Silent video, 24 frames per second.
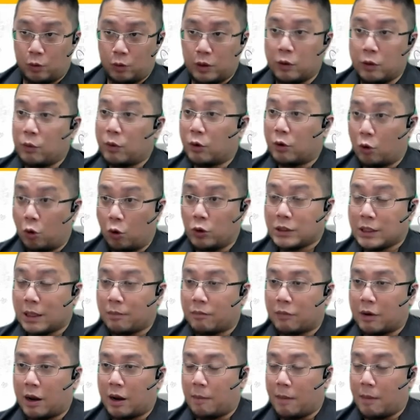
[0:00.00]
it will close
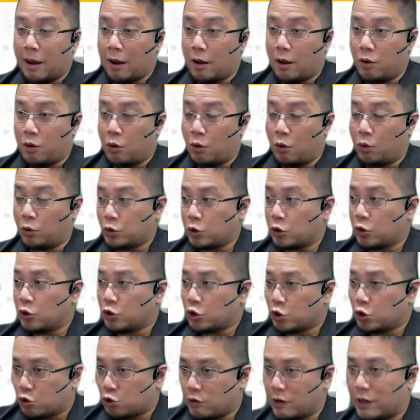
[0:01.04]
up, right? But you also
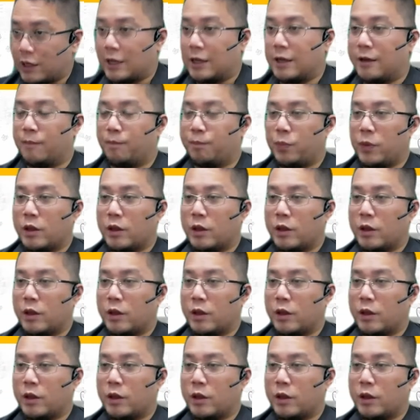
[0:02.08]
shrink.